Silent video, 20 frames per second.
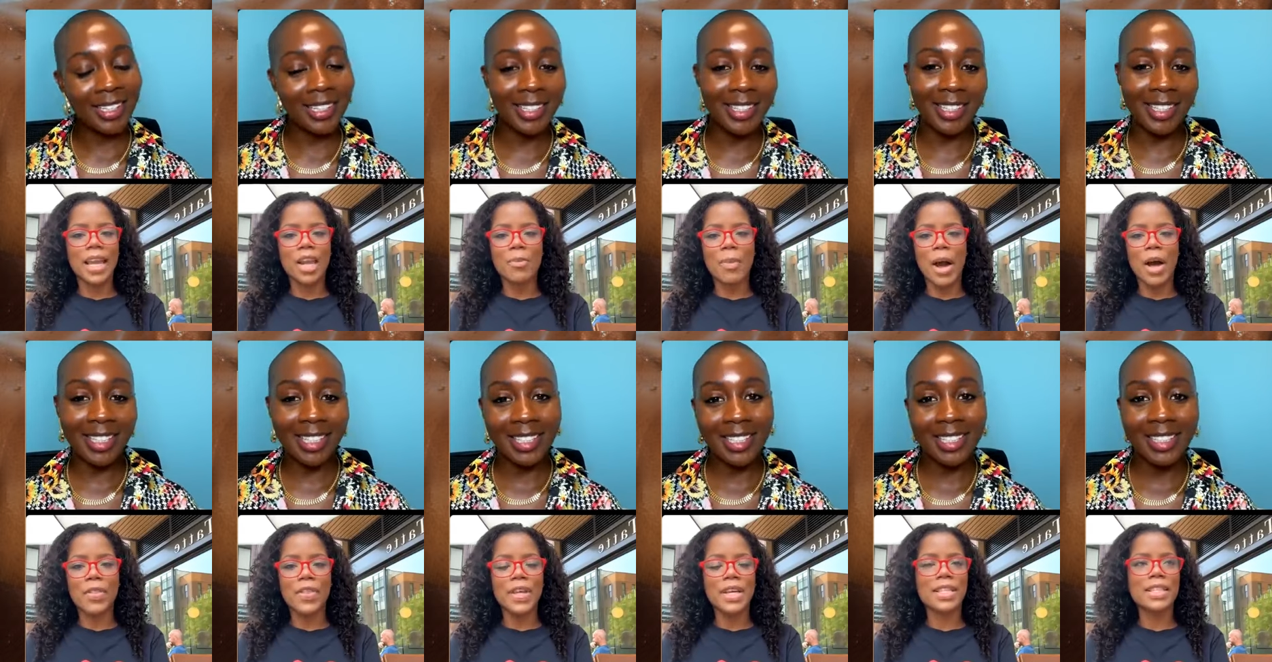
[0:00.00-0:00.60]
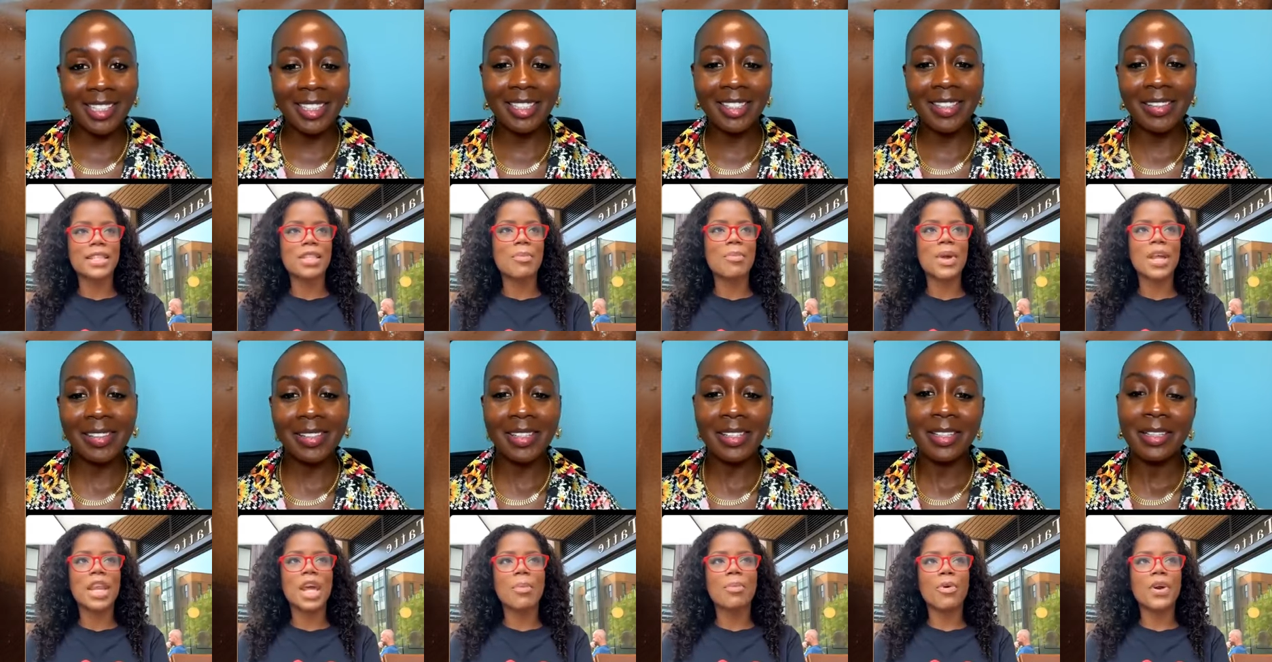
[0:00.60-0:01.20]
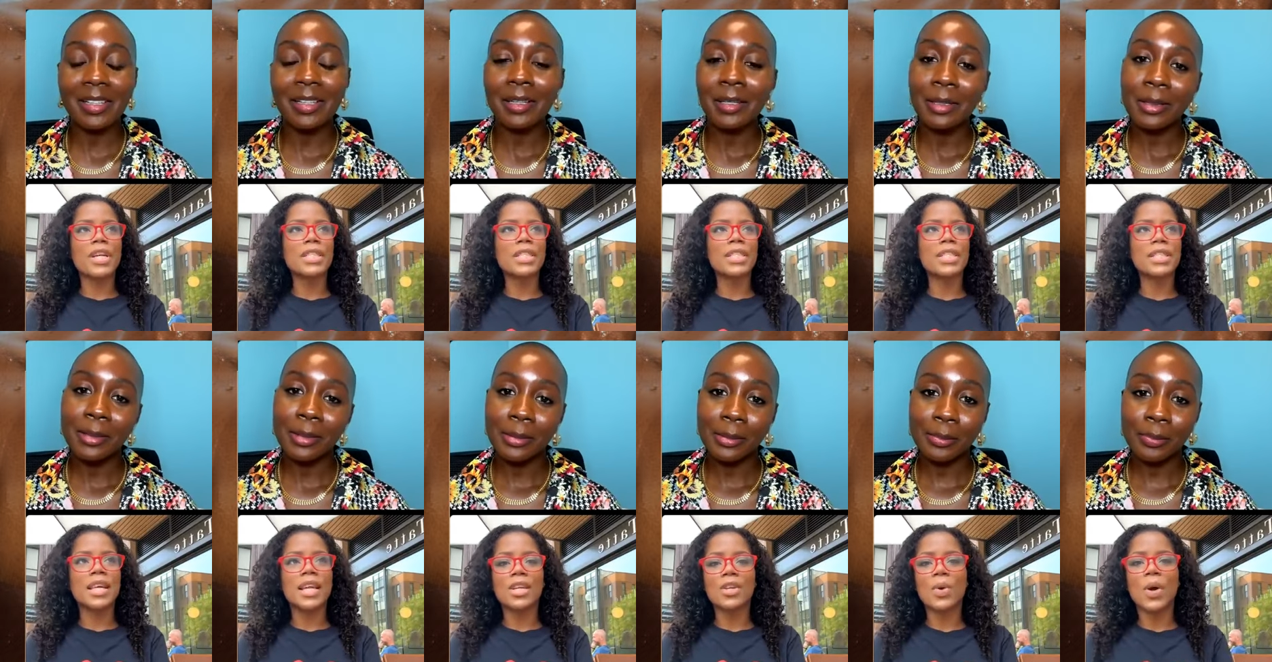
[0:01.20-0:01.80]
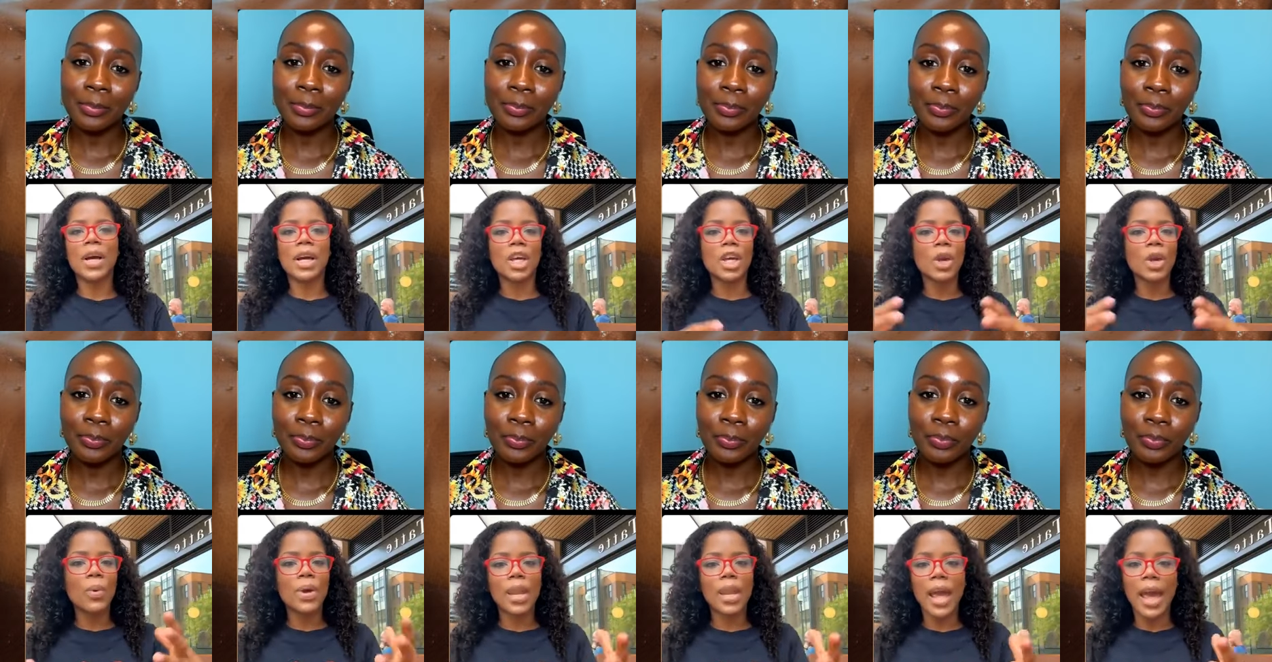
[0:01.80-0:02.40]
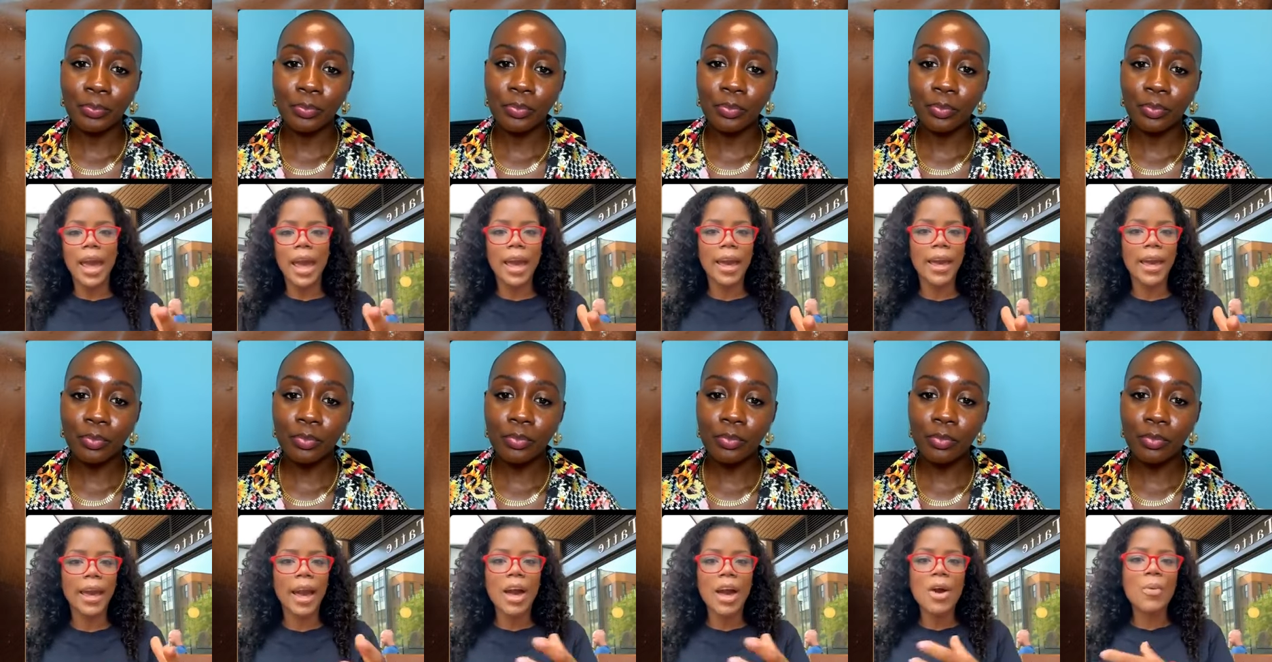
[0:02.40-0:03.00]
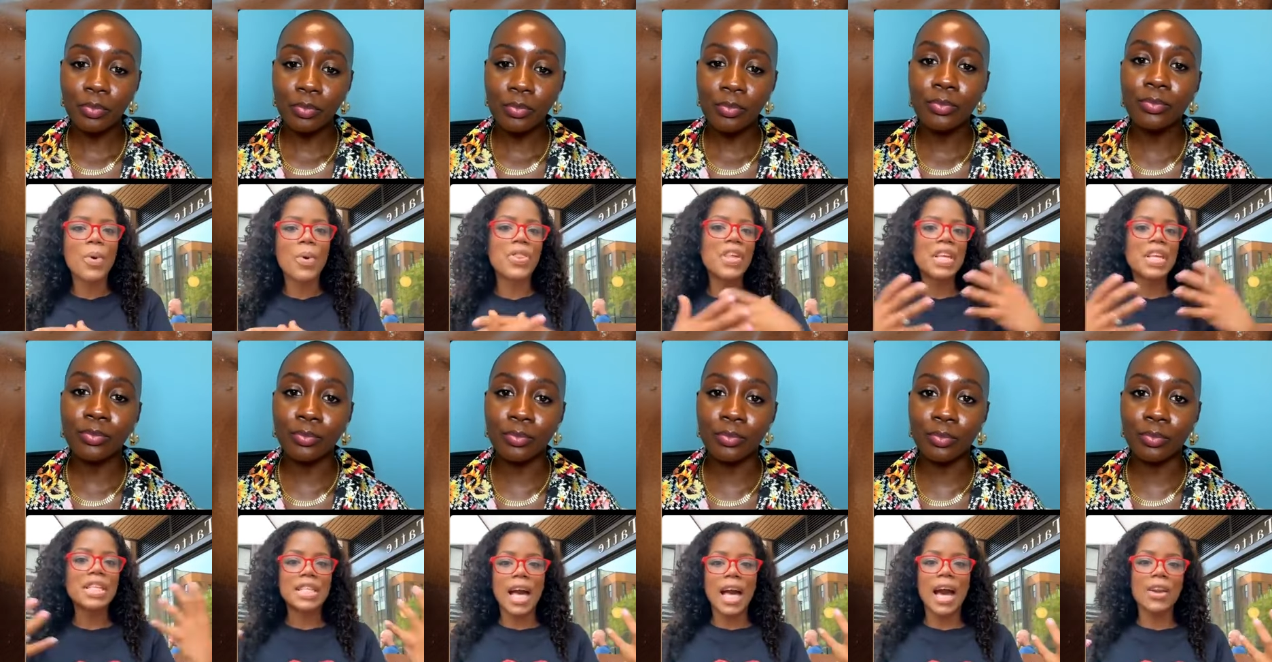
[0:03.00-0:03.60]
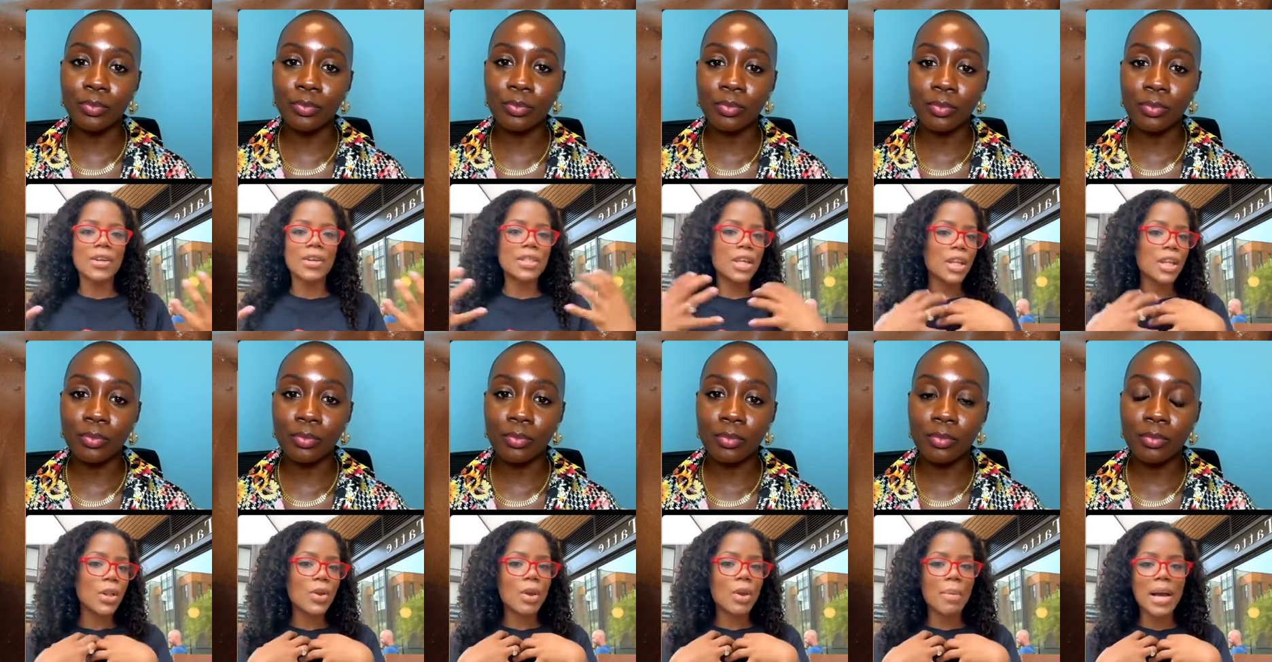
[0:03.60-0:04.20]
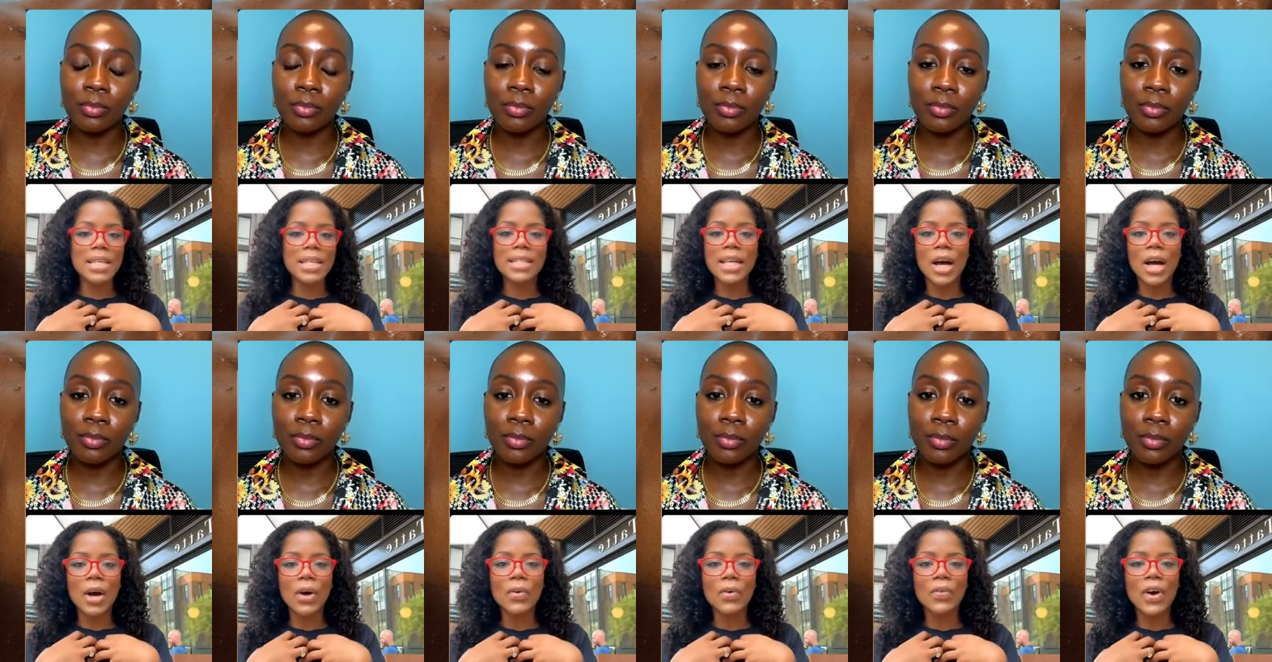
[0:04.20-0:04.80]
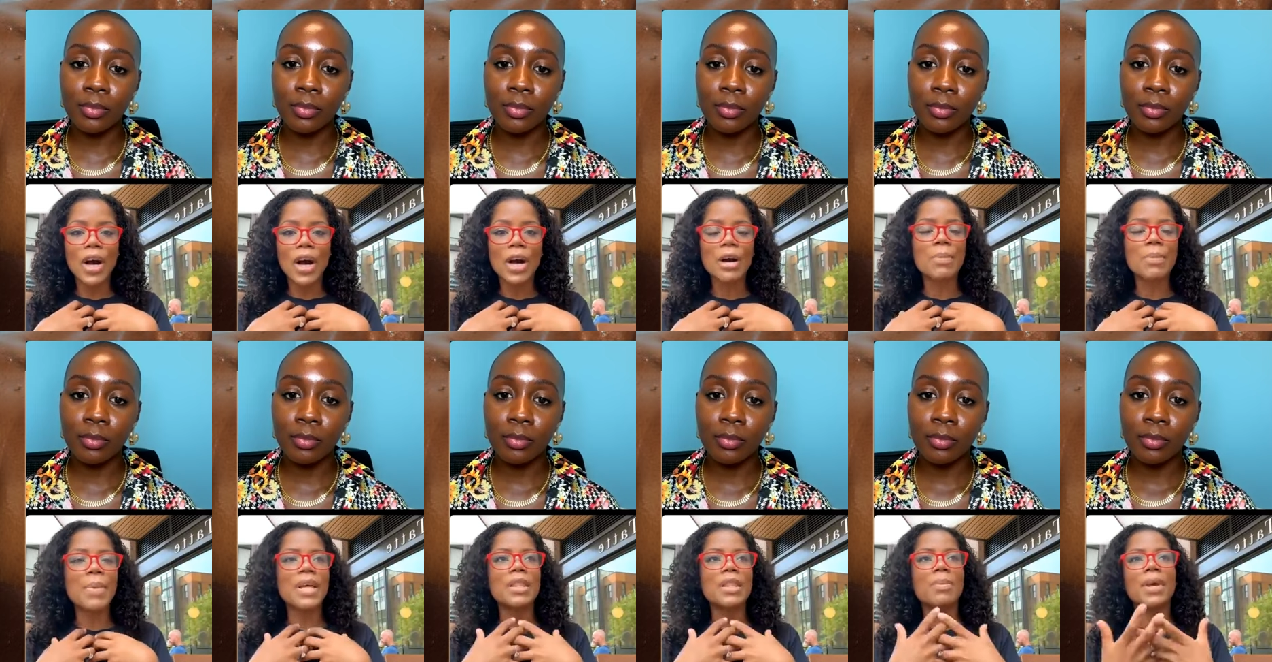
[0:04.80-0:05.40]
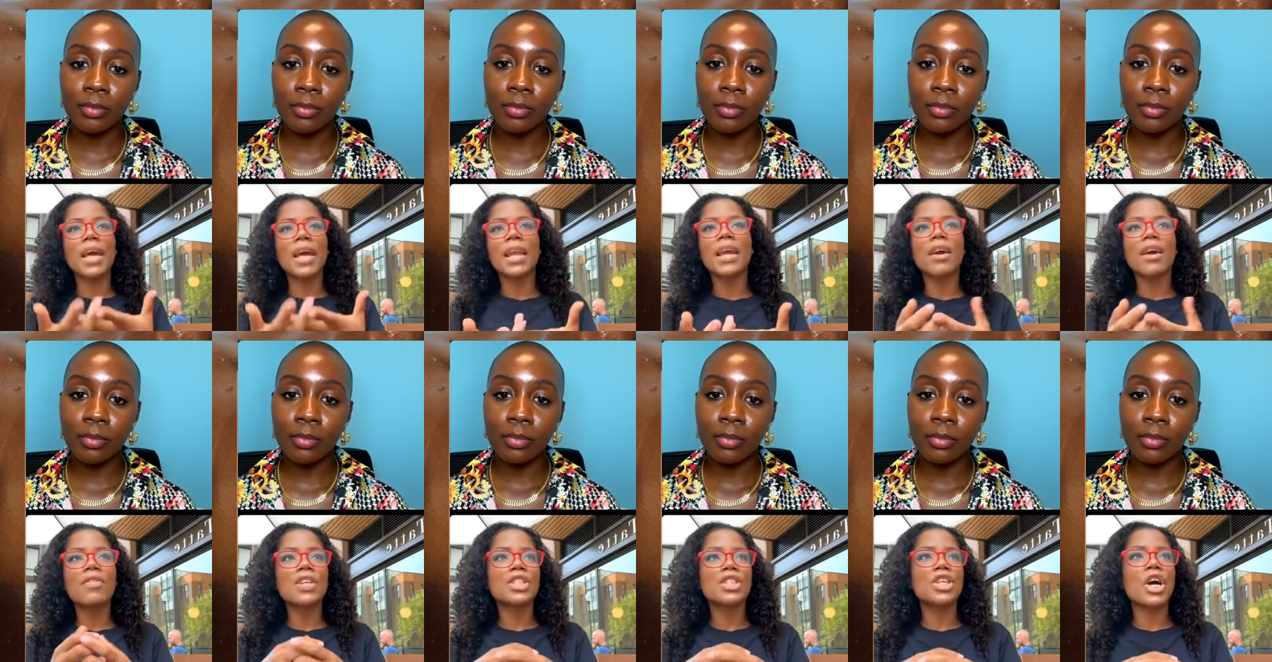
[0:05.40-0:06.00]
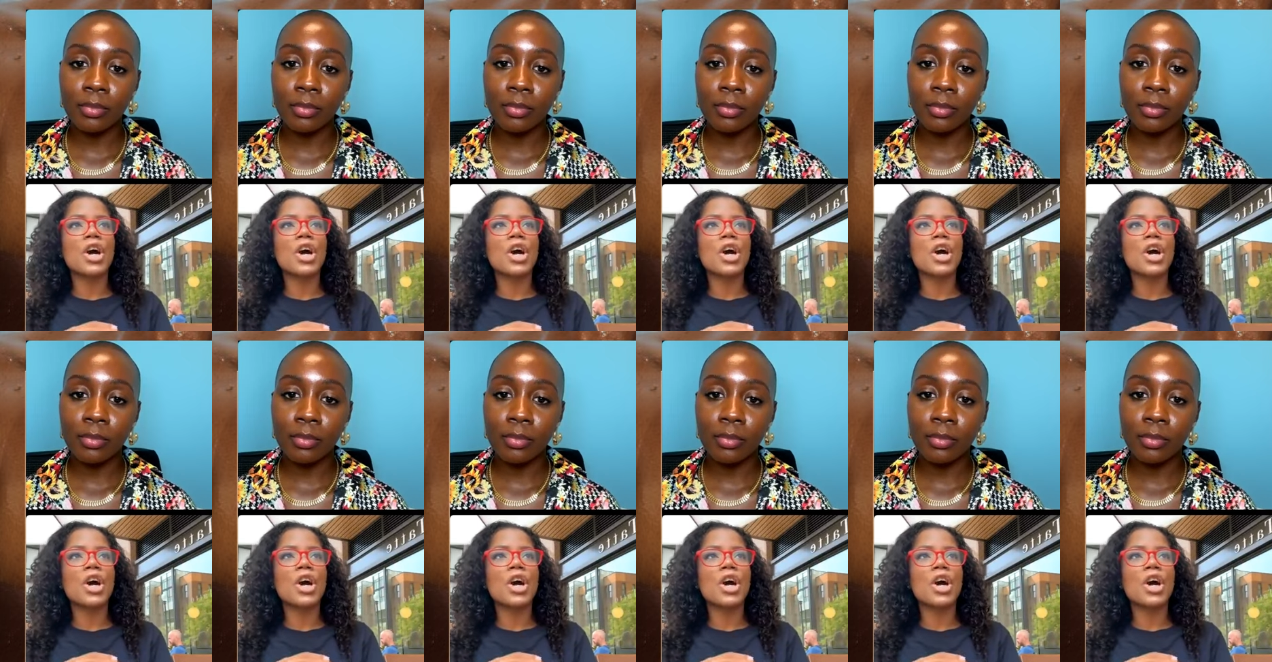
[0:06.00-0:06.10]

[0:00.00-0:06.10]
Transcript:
Speaker 1: about this. The Media Prince is going to do a Q and A with the designers, including myself, um, at the beginning of the show.